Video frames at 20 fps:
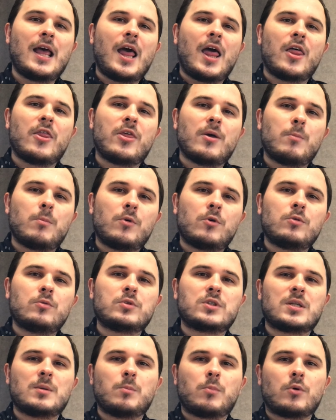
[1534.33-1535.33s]
the
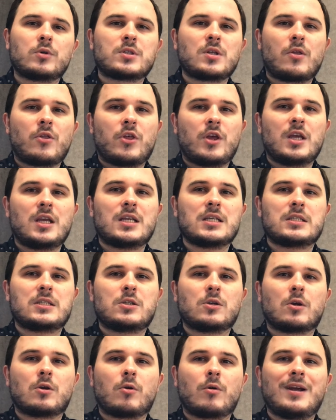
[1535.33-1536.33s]
most important thing is
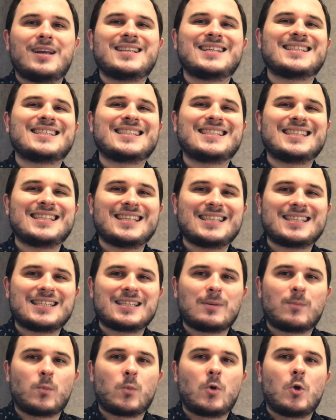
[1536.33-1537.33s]
to create a
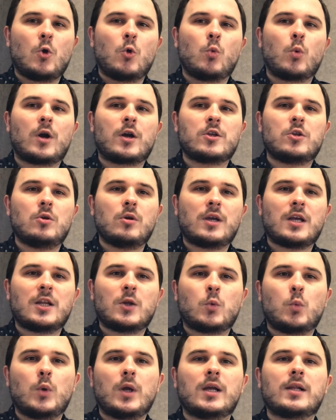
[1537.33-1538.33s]
system where you can
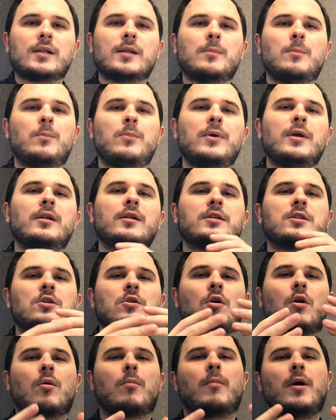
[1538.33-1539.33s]
quickly build
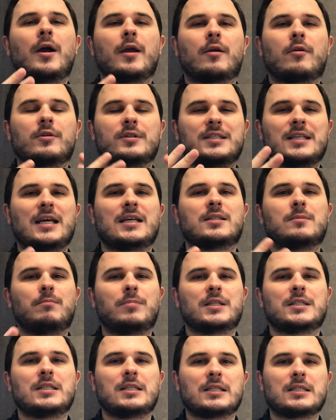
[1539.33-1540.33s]
your micro SaaS
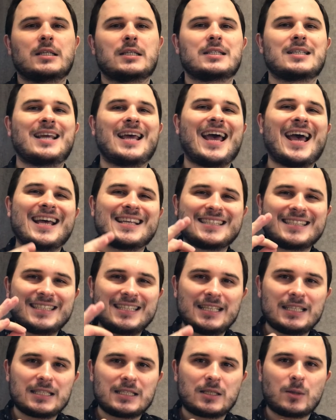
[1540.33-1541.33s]
businesses. A
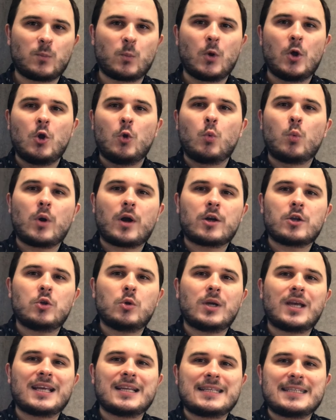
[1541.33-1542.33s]
system where you
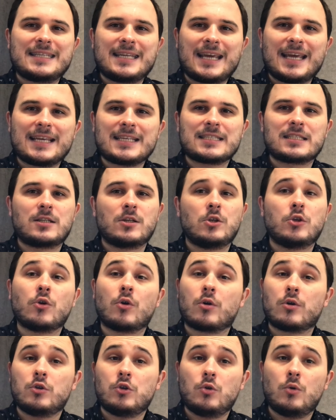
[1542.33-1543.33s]
can test
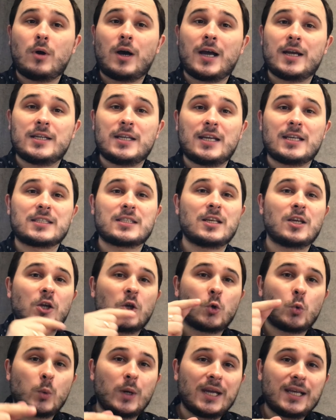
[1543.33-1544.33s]
your new ideas
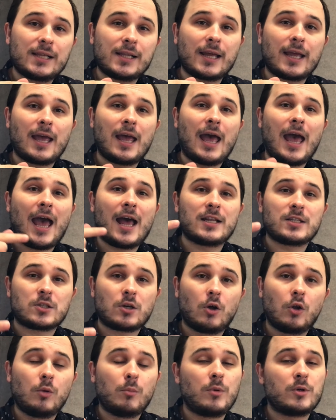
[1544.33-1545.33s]
quickly and
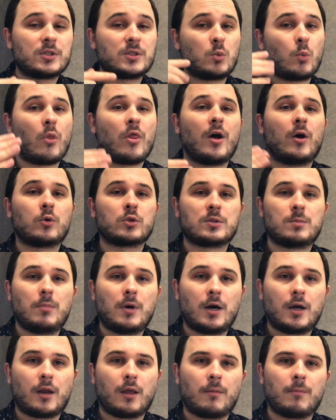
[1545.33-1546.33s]
almost without
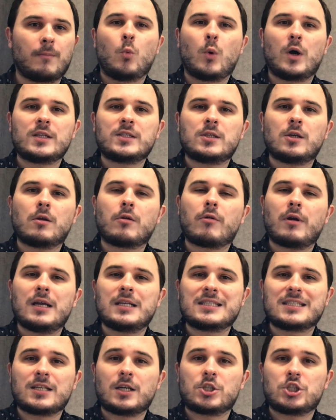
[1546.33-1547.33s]
money. Once you
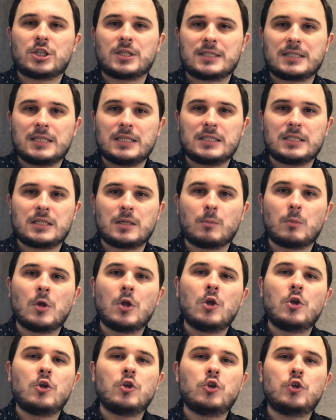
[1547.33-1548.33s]
create such a system,
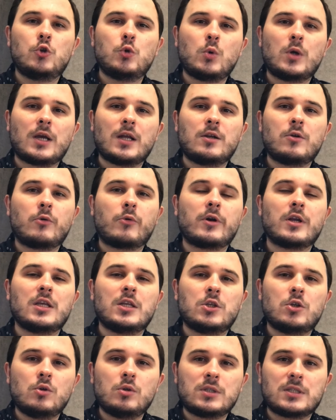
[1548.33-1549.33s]
you can
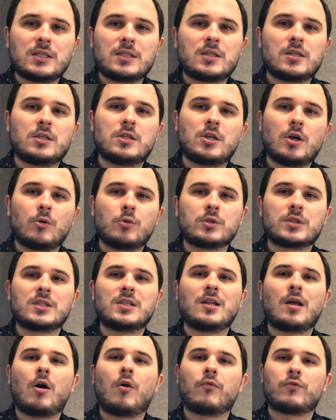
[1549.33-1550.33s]
reuse it
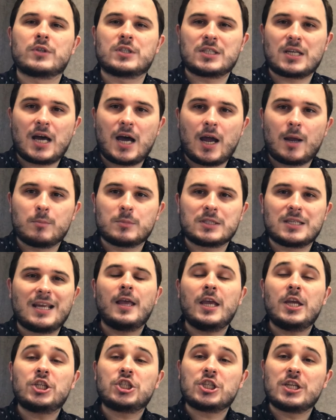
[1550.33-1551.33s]
dozens of times.
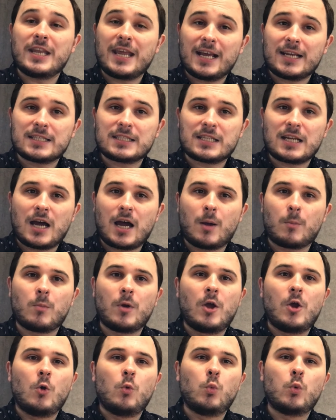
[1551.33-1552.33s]
Each next time
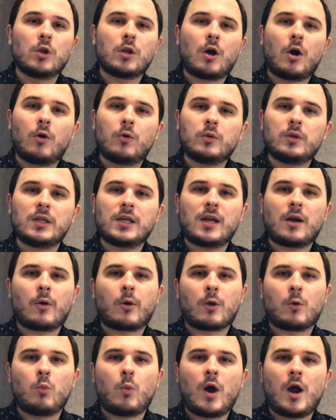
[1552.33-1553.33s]
will only
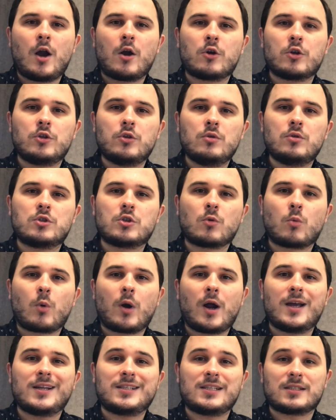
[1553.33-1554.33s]
require you to
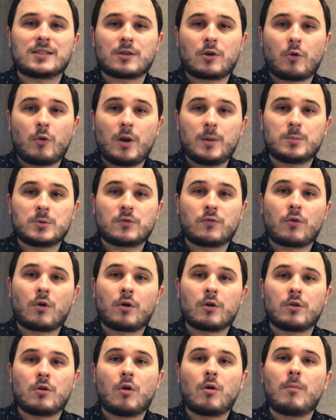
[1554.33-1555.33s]
write a script for
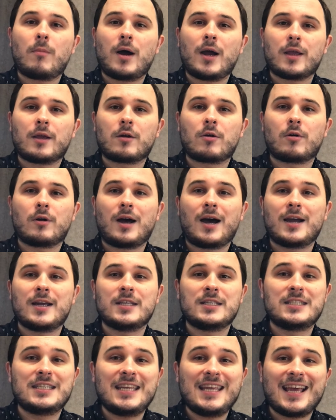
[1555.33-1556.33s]
your micro
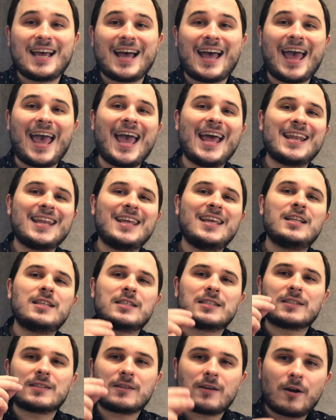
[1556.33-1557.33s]
idea and
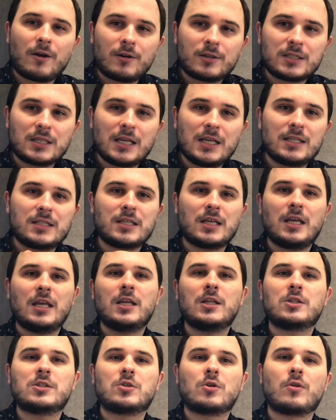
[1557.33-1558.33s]
insert it
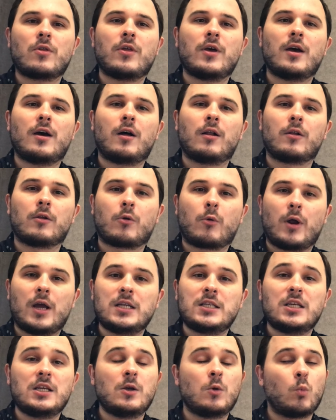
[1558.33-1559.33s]
into the
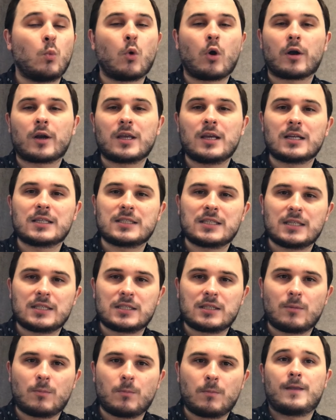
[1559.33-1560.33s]
already working
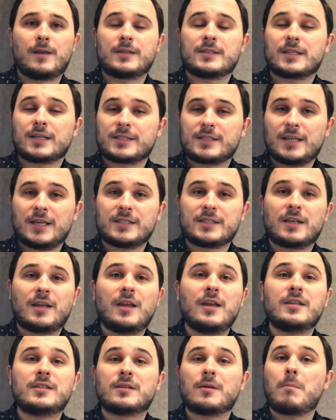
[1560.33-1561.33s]
system. Success
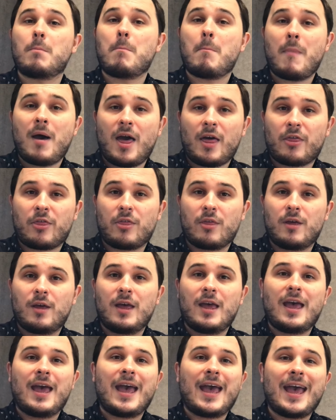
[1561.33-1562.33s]
is math
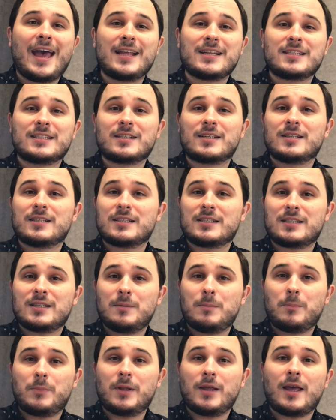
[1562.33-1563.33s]
and
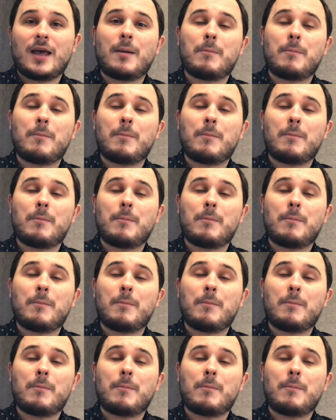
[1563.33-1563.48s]
simply a